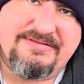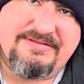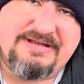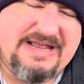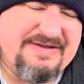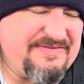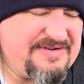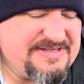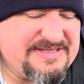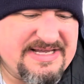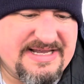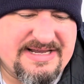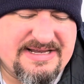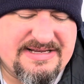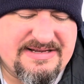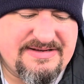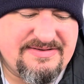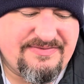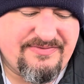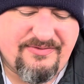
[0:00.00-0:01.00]
everyday
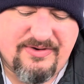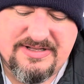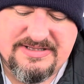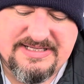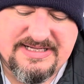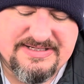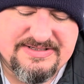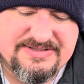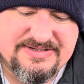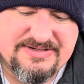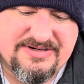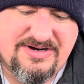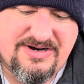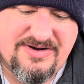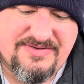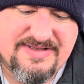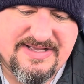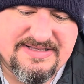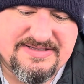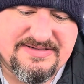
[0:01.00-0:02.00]
Fuente cigar
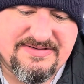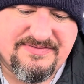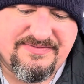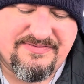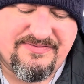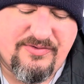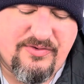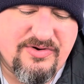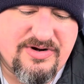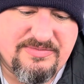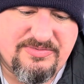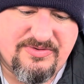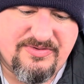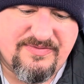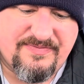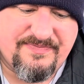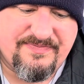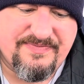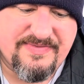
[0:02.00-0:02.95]
that's affordable,